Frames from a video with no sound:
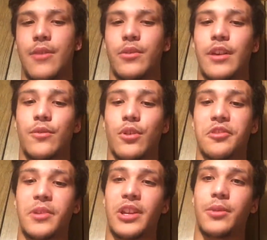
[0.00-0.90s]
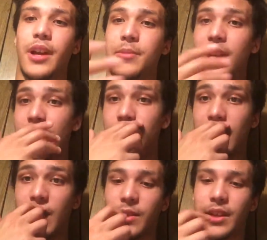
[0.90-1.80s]
whenever we're going to be doing updated
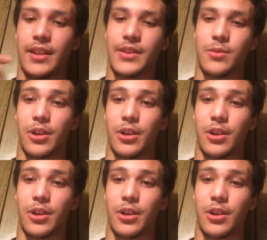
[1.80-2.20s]
videos on this.